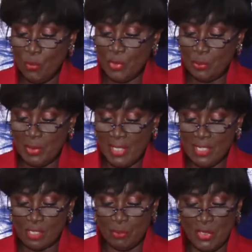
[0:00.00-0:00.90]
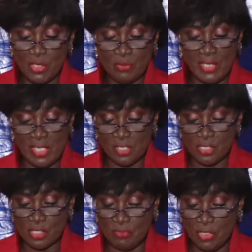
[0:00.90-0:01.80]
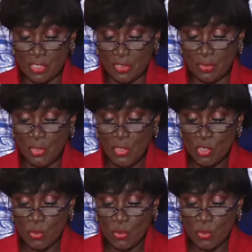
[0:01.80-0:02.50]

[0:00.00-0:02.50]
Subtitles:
with the Police Community Relations Division